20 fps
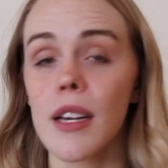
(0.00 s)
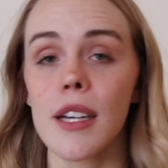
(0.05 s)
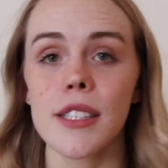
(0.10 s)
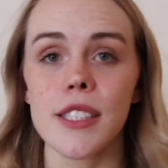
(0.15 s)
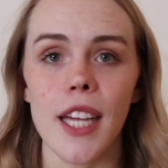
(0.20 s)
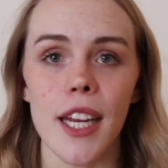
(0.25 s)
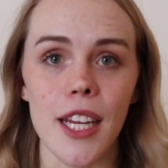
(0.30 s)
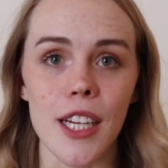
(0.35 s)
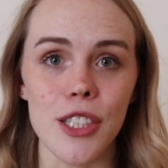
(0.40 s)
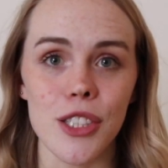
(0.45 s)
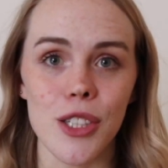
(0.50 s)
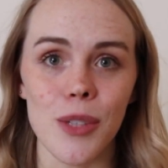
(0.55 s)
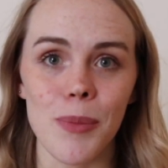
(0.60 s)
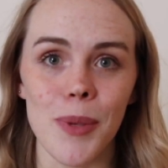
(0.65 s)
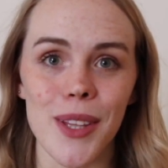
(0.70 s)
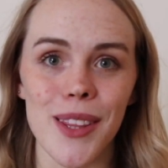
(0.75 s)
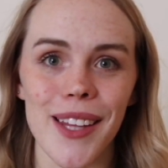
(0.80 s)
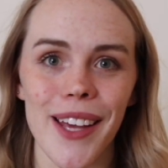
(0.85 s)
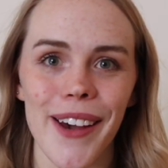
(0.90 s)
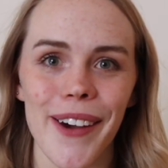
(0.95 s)
Dennic
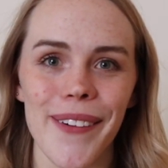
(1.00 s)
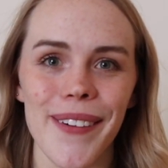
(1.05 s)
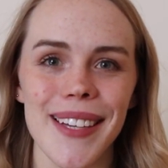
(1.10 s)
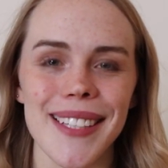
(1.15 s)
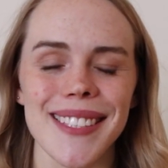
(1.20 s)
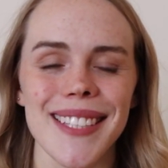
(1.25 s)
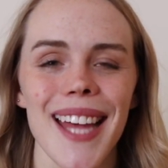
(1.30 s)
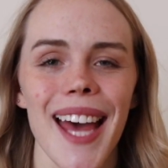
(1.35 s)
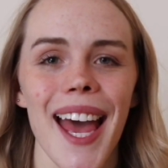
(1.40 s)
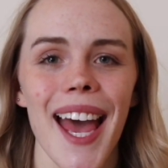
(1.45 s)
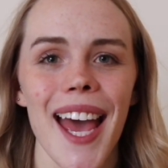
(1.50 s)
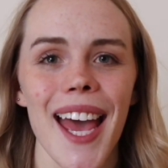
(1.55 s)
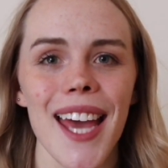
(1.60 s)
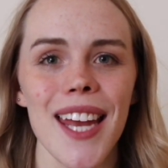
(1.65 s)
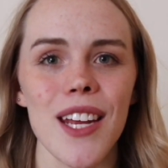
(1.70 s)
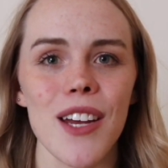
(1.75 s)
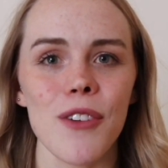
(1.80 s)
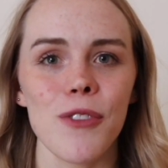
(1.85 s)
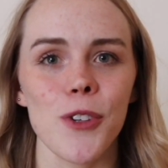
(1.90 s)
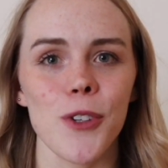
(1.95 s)
Chunman Lo is the head
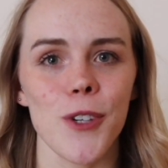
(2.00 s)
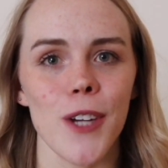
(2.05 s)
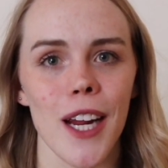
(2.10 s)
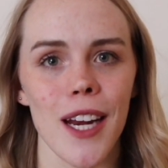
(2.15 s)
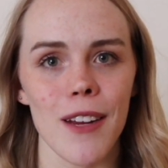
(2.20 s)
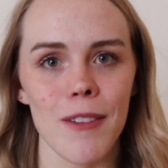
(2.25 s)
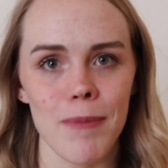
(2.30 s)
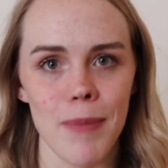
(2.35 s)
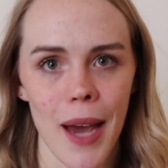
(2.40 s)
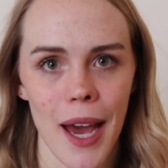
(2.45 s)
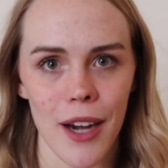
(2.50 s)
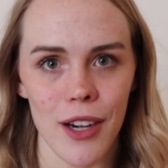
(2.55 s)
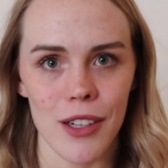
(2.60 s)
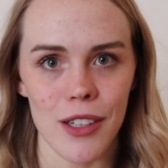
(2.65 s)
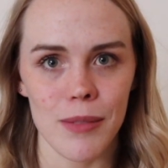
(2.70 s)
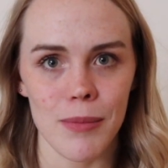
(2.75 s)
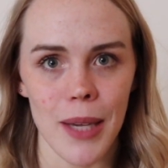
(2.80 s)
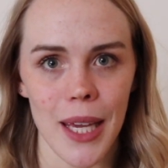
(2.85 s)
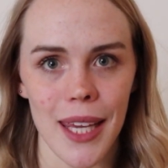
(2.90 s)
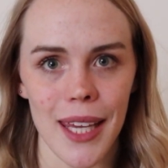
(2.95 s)
of creative
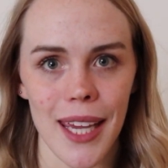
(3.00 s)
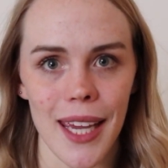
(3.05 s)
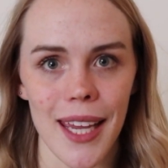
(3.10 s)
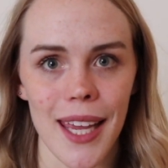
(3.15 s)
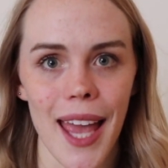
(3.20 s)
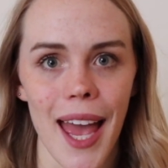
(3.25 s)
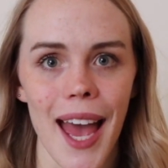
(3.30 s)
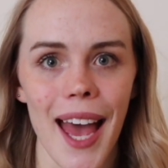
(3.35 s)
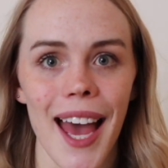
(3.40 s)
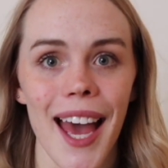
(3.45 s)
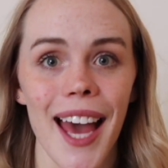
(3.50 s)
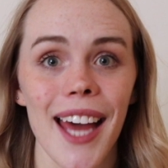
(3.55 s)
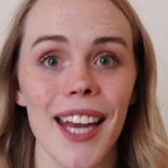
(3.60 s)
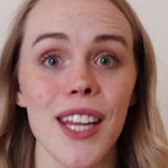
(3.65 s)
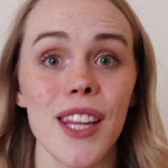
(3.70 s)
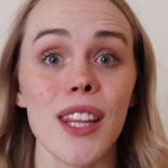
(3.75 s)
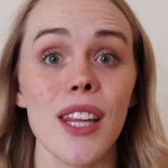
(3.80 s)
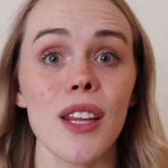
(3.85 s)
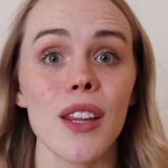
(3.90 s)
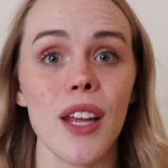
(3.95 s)
pattern making at
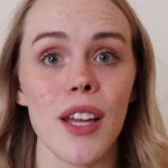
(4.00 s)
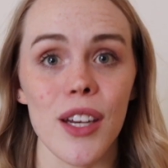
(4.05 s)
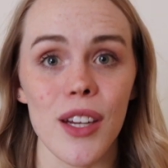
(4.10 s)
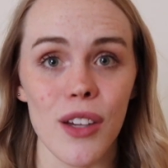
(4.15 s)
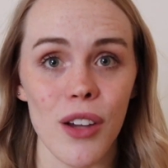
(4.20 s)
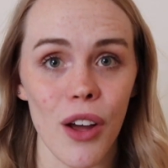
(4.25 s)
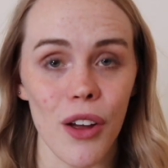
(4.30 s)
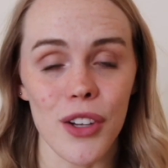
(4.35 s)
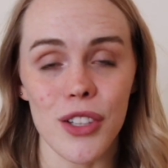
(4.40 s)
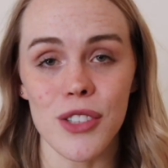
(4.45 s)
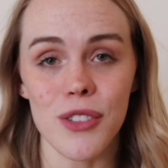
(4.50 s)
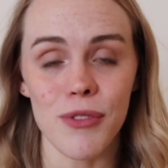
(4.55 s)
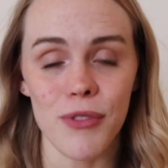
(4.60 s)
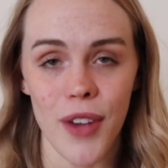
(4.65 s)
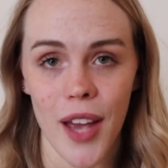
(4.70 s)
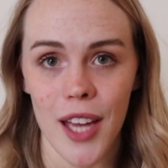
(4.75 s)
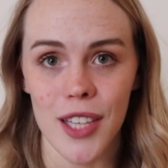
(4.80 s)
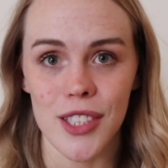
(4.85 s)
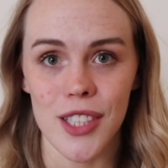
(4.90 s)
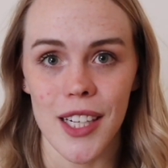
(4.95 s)
the London College of
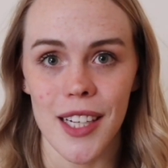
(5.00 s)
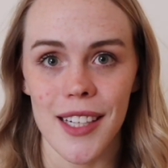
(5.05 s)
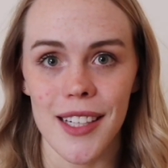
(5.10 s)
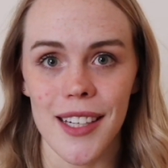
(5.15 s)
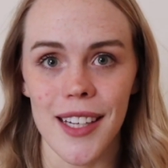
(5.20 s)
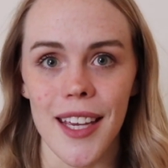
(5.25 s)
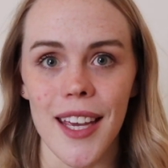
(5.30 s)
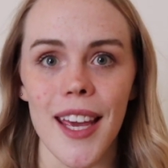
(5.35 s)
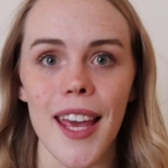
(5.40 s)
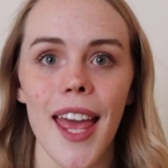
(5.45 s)
Fashion,